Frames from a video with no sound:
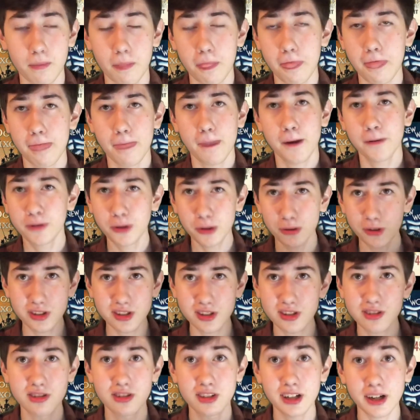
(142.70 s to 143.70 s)
Of
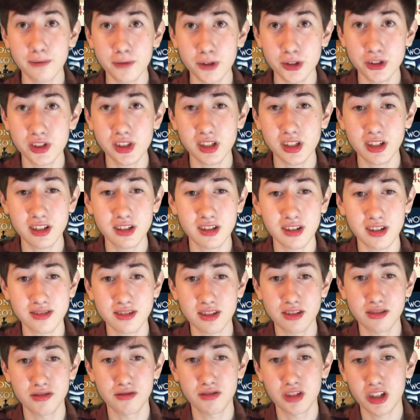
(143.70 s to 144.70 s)
course, diversity
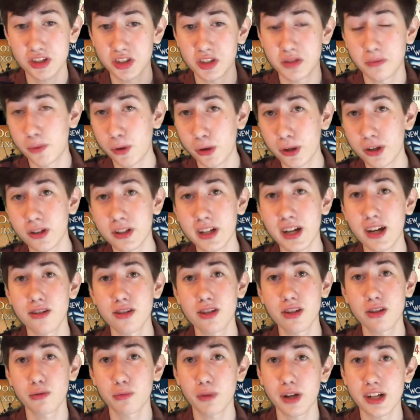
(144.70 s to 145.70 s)
doesn't just boil down to
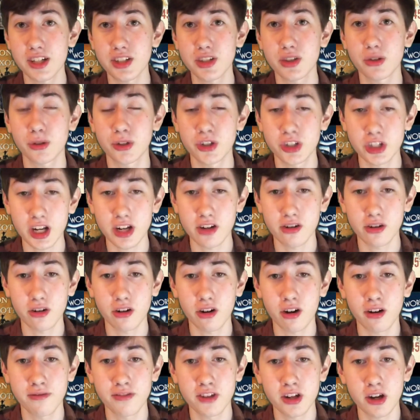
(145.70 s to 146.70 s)
the race or gender
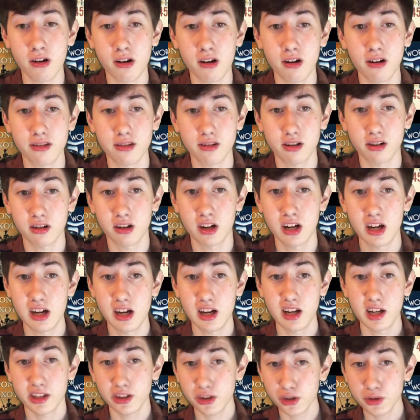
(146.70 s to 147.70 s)
of the author,
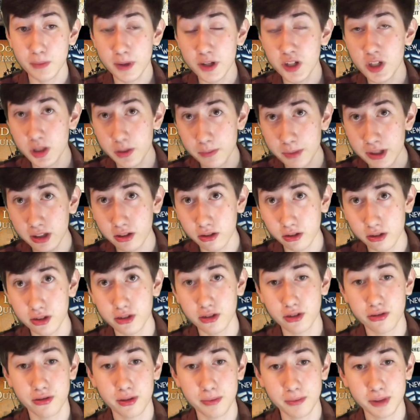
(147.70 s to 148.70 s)
and there's much to be learned
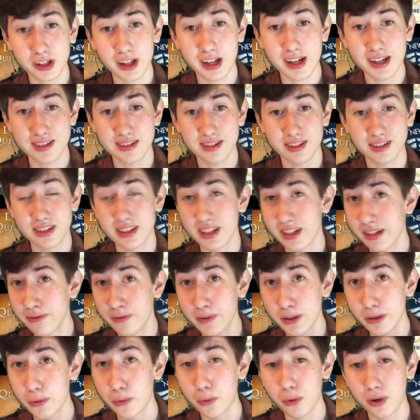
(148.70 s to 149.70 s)
from classics,
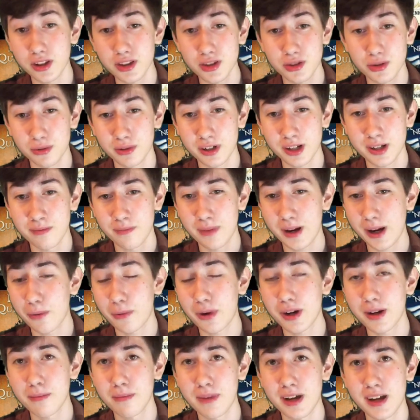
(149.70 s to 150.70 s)
even ones written by
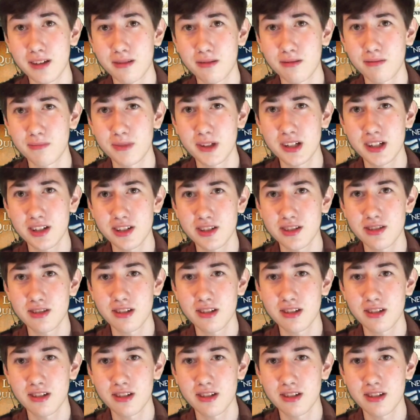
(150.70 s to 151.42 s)
white men, because